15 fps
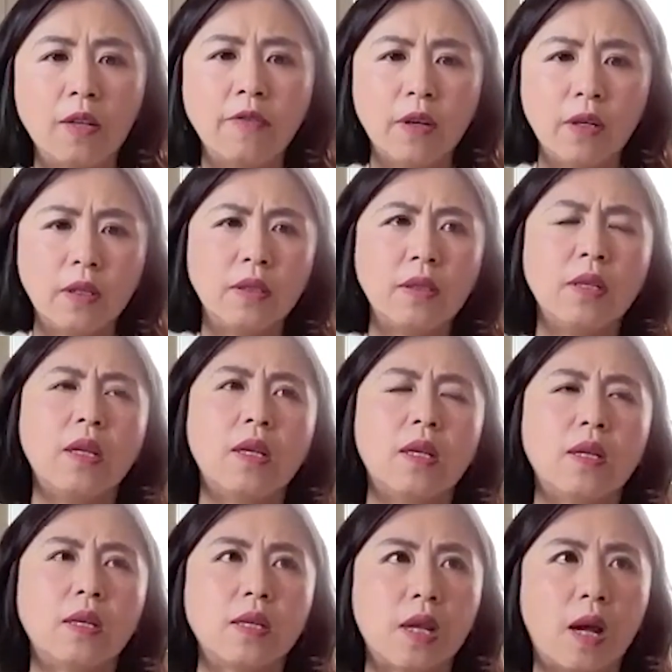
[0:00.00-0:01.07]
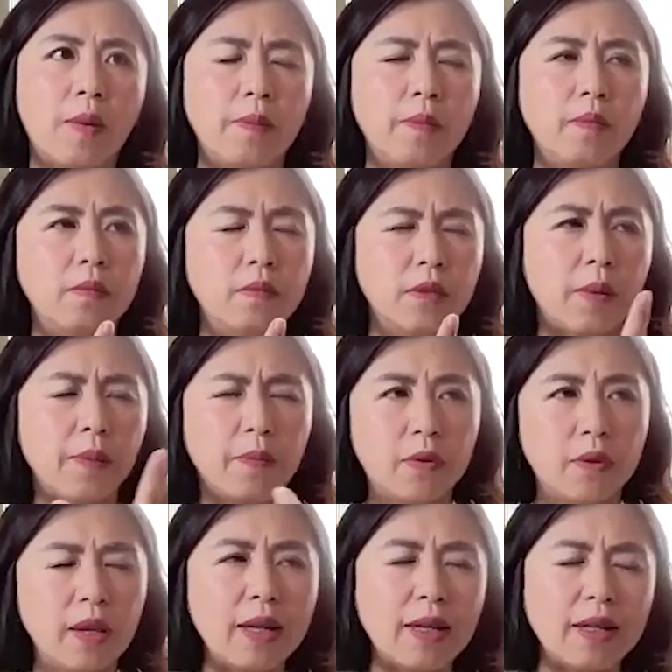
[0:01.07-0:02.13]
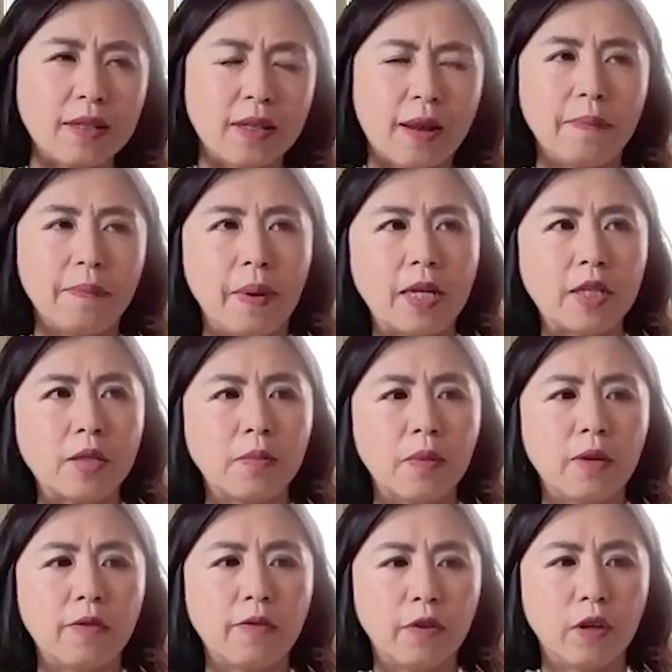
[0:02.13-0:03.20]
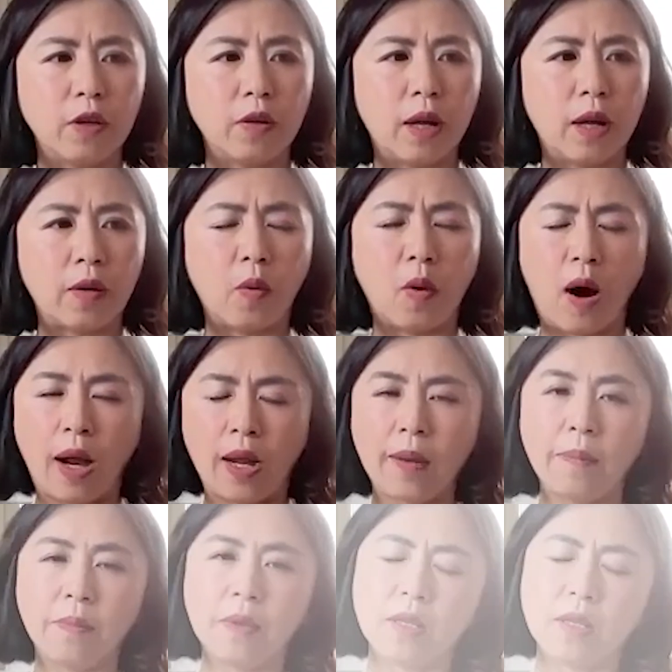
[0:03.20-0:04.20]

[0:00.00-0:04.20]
even some things that makes me feel like, well, I am